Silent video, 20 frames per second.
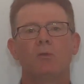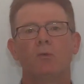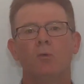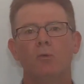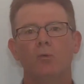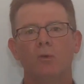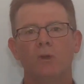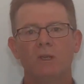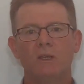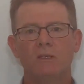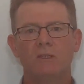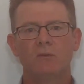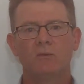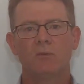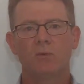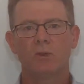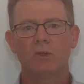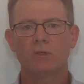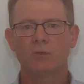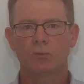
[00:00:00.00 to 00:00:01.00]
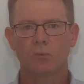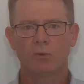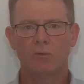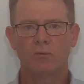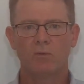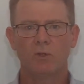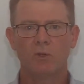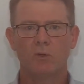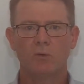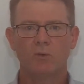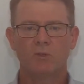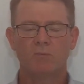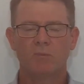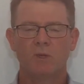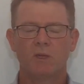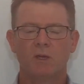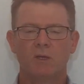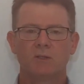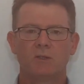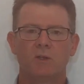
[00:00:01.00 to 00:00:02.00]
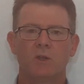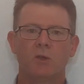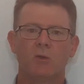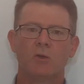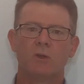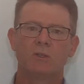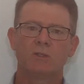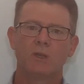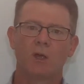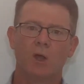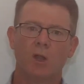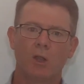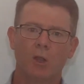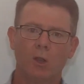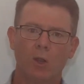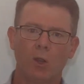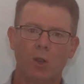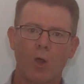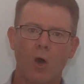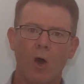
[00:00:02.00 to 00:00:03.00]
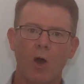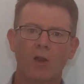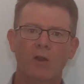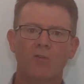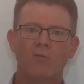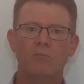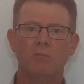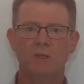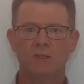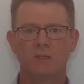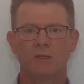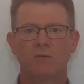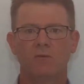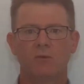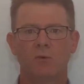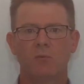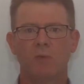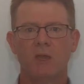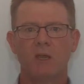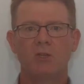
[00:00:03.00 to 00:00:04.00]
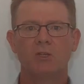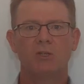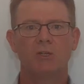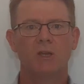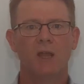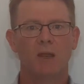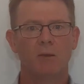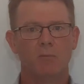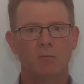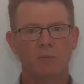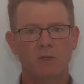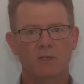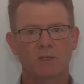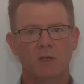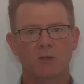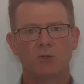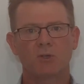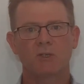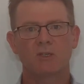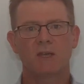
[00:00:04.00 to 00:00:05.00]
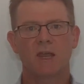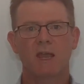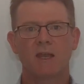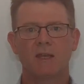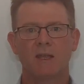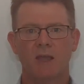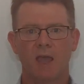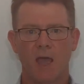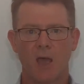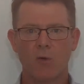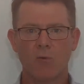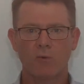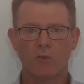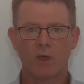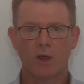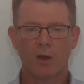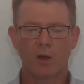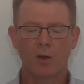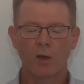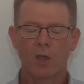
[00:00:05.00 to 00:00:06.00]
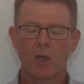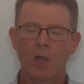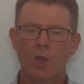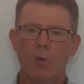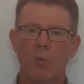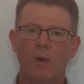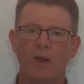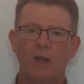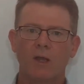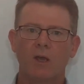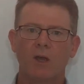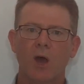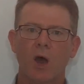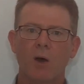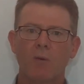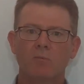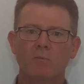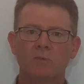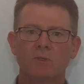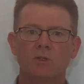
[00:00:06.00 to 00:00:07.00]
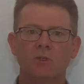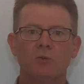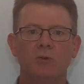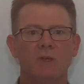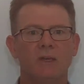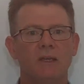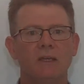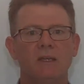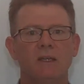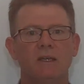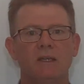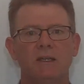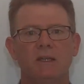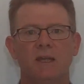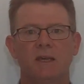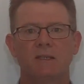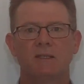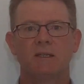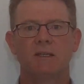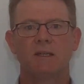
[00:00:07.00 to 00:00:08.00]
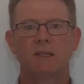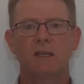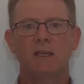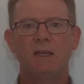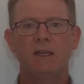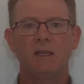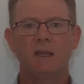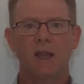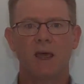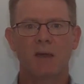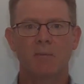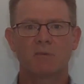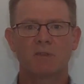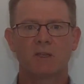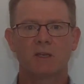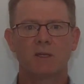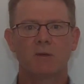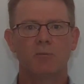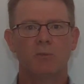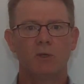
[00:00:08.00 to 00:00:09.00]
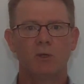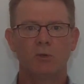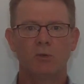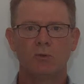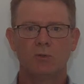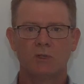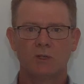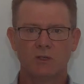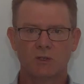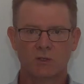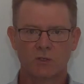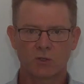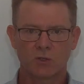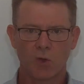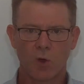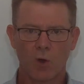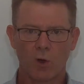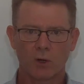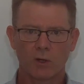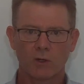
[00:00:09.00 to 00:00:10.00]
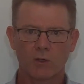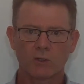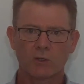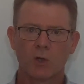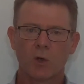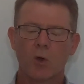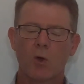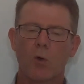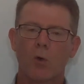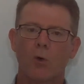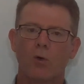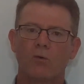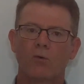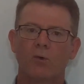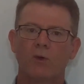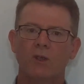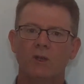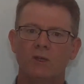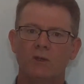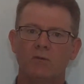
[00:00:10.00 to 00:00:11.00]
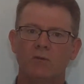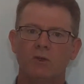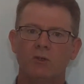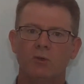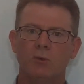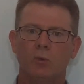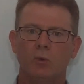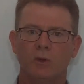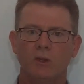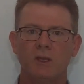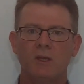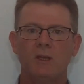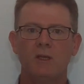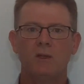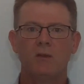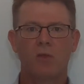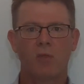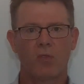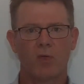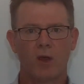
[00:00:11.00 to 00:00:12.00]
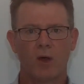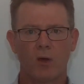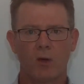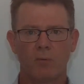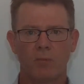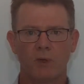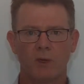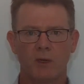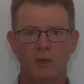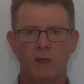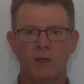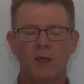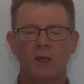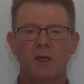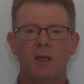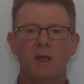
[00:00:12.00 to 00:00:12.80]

The reason for this review is because there is a lot of misinformation and misunderstanding out there when it comes to incandescent heat lamps that can be used in saunas or for individual heat therapy.